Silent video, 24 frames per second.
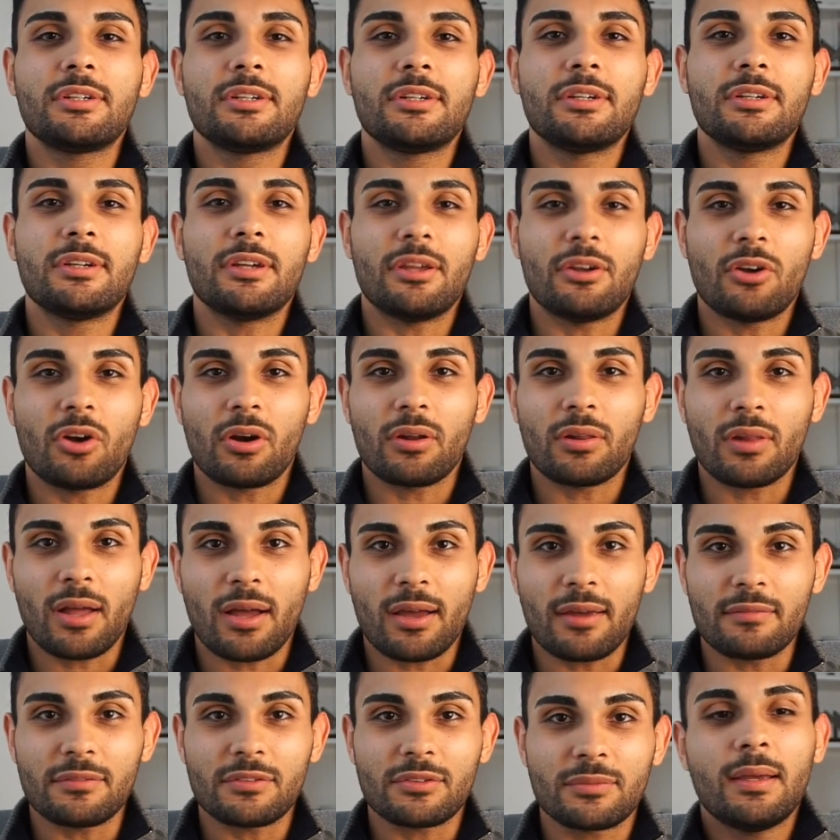in our
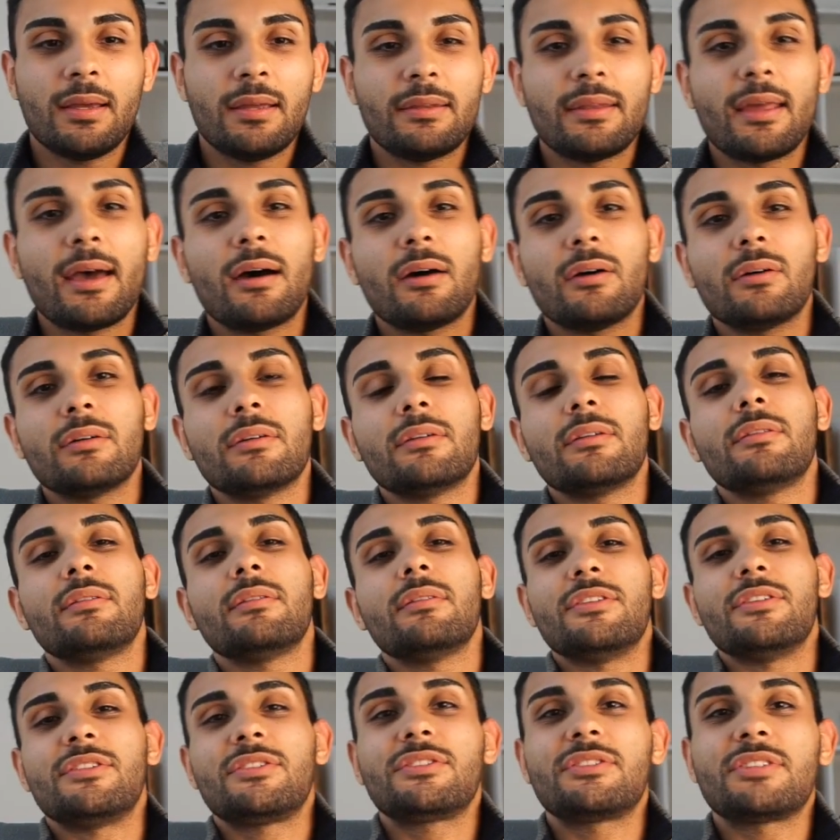lives. Now, the
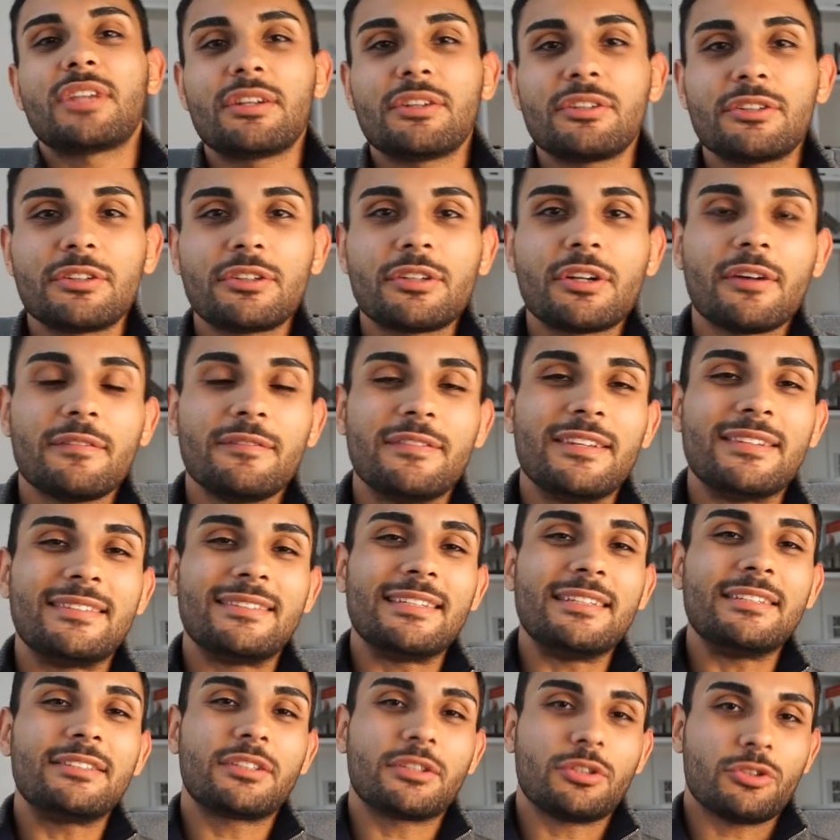Center of
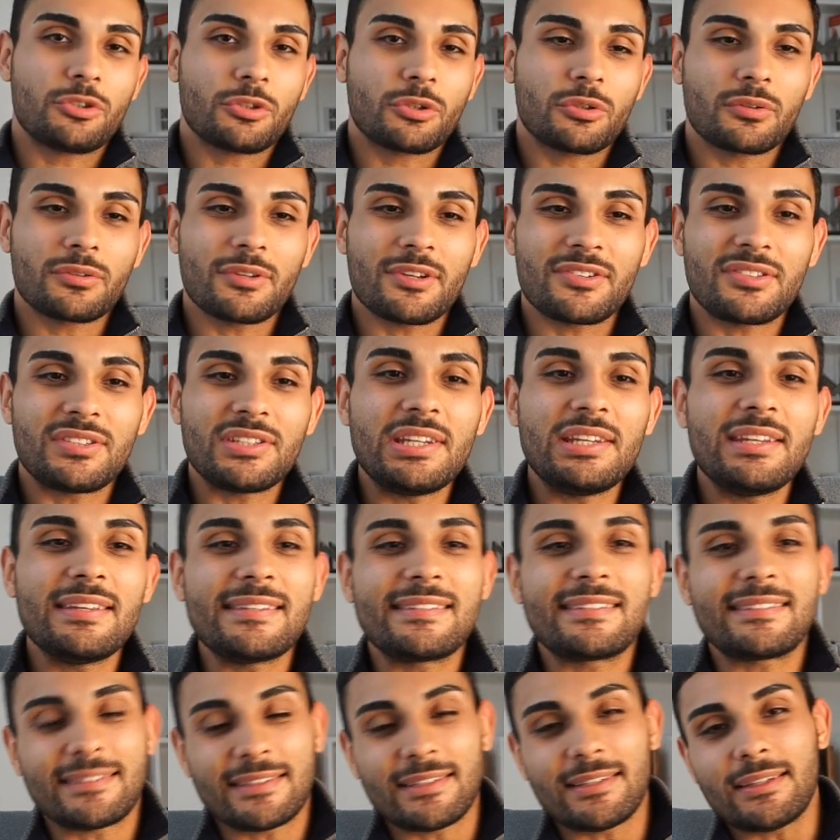Disease Control, the
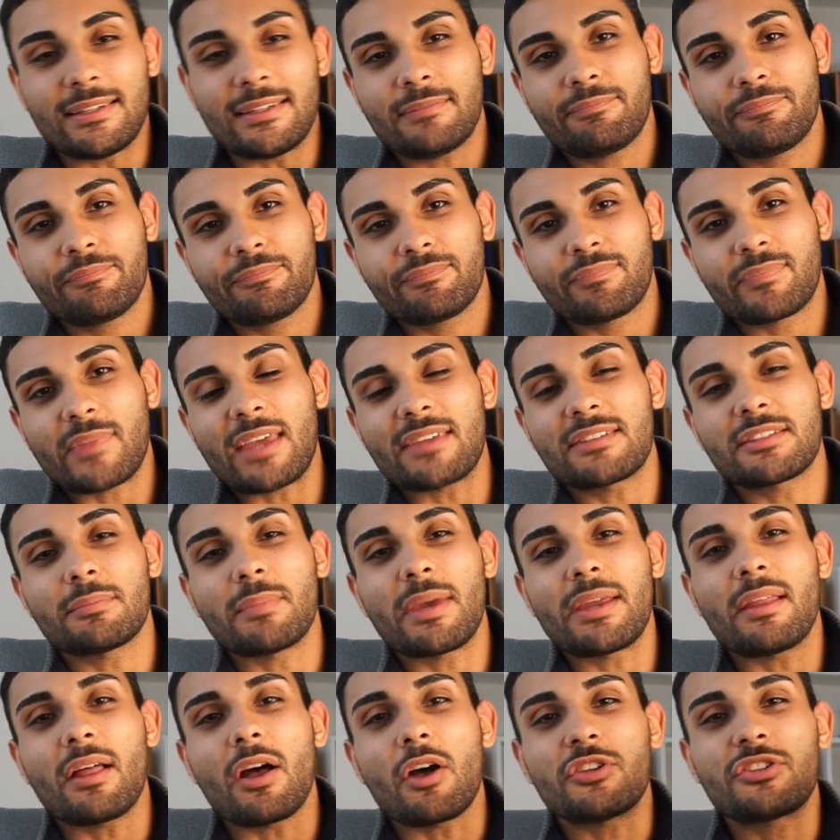CDC,
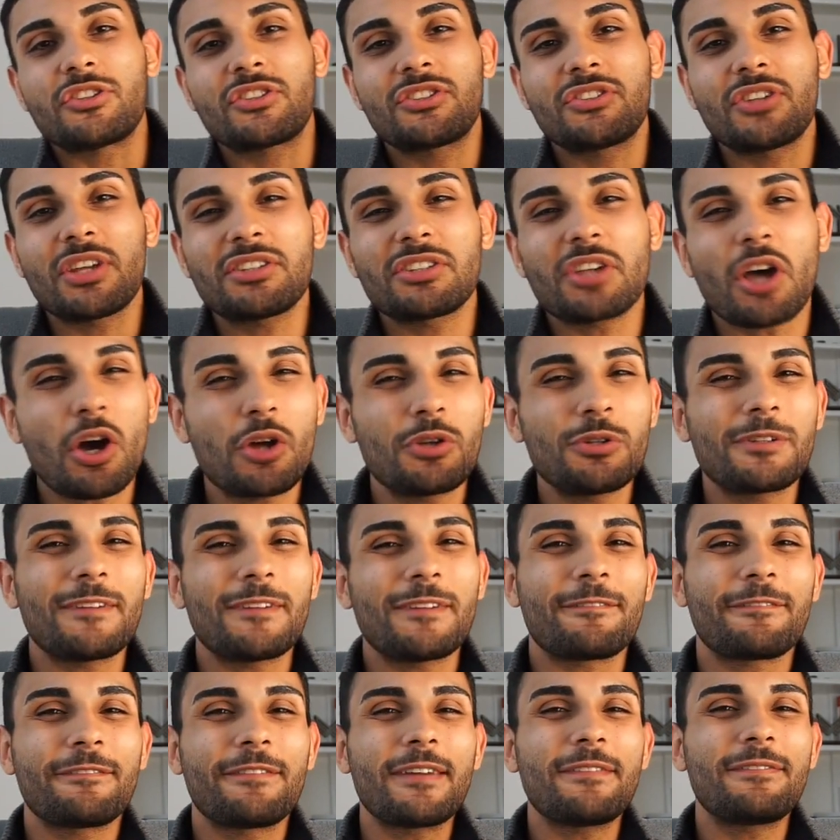estimated that
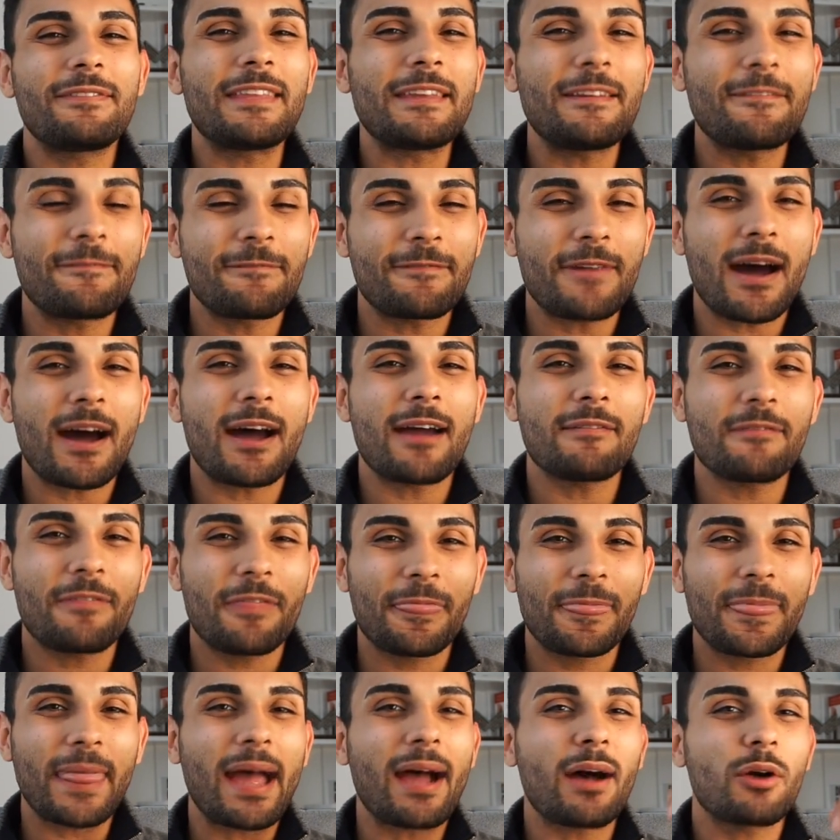
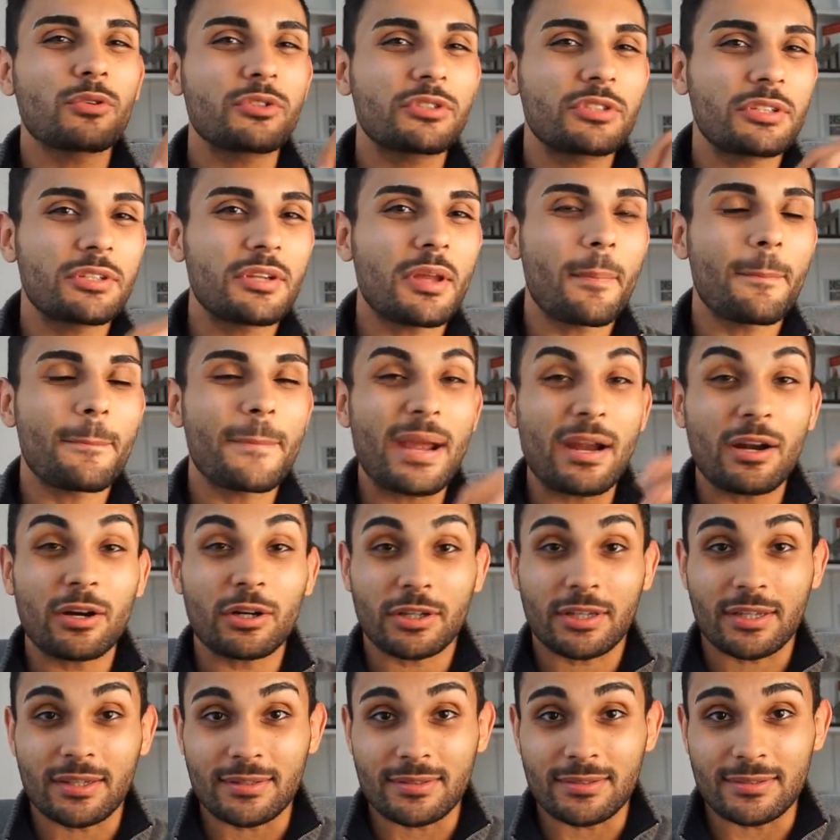655,000
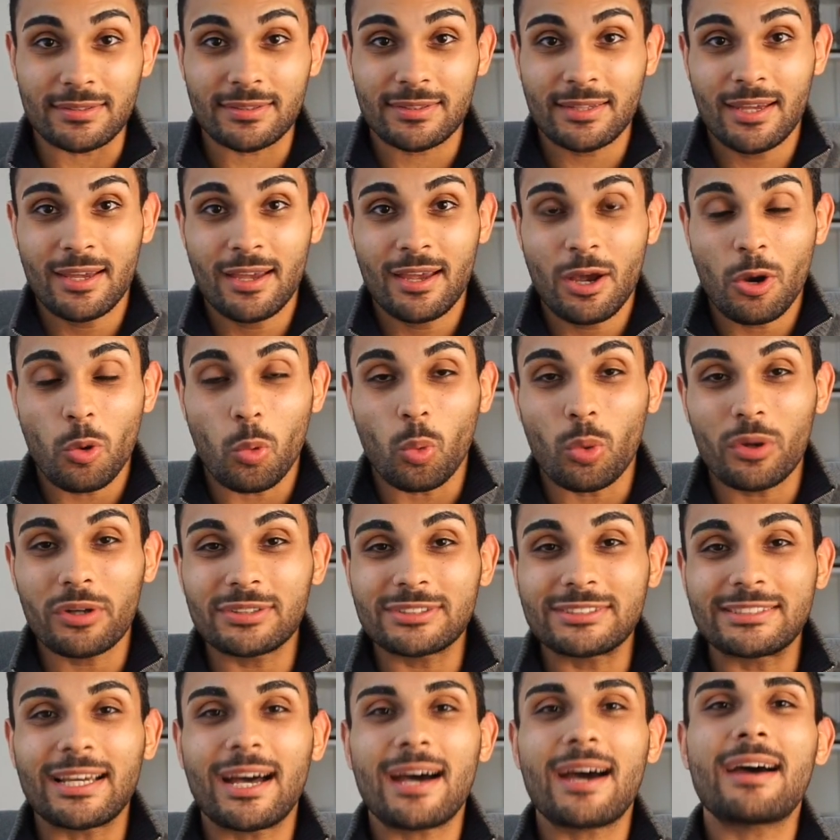Americans will
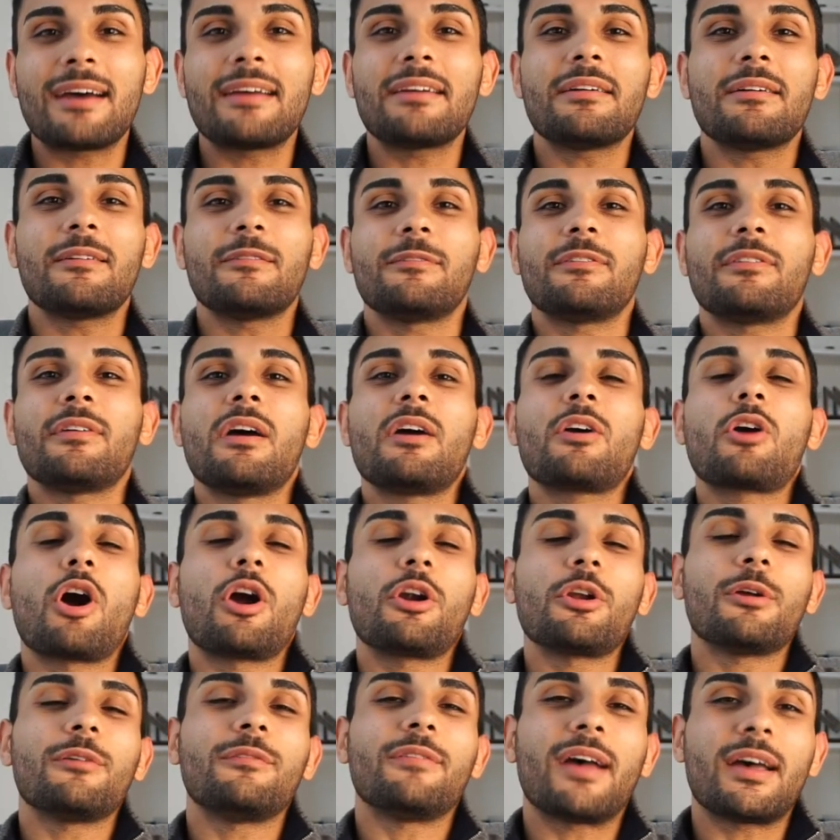die of
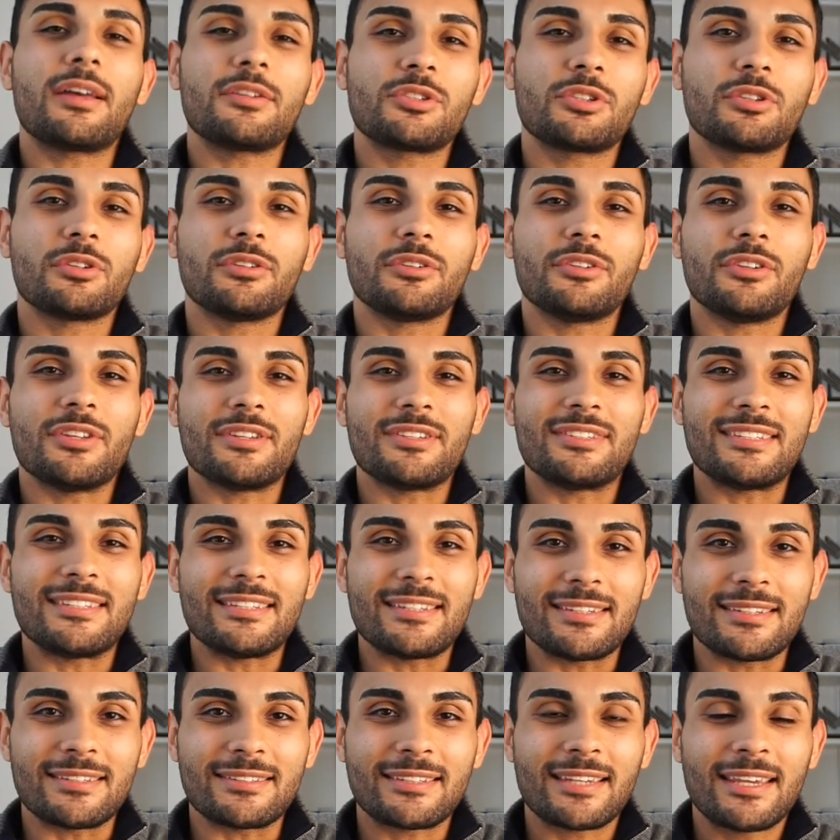cardiovascular
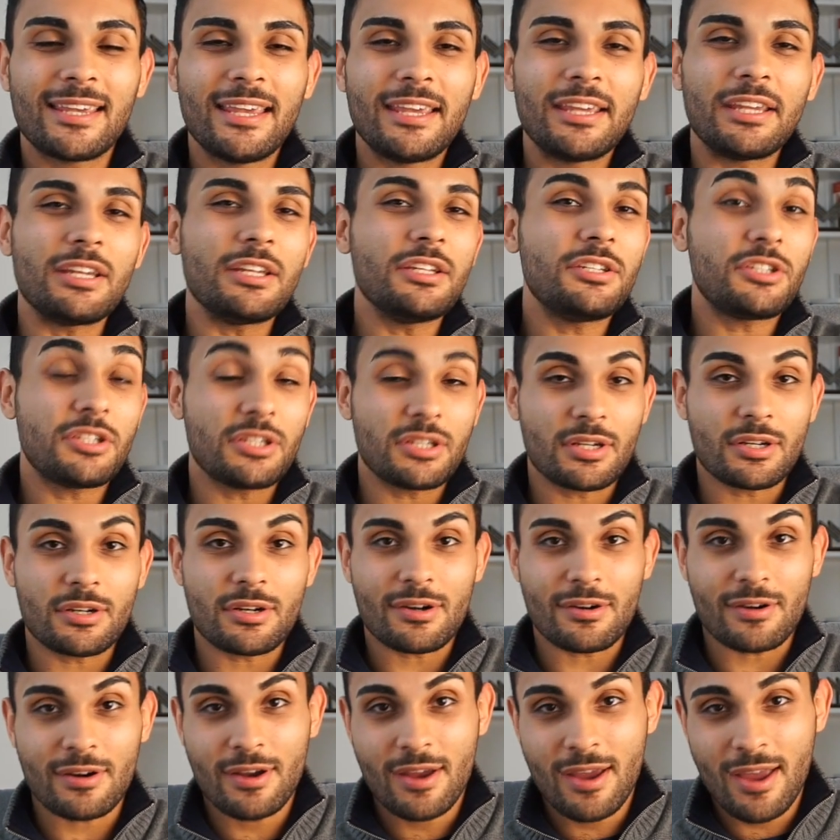disease each
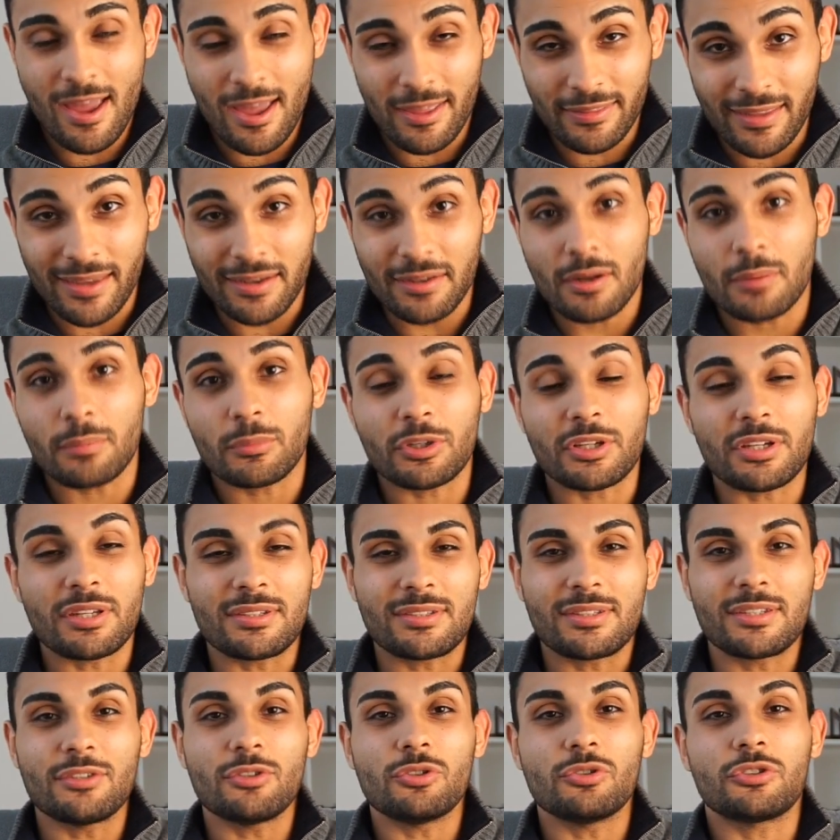year, and that number
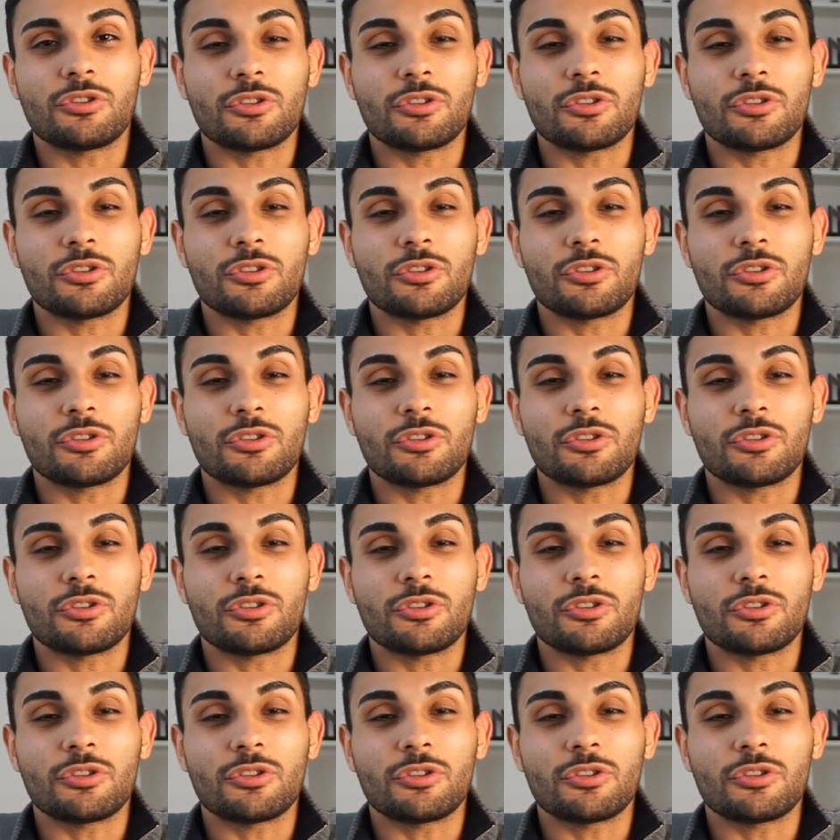continues to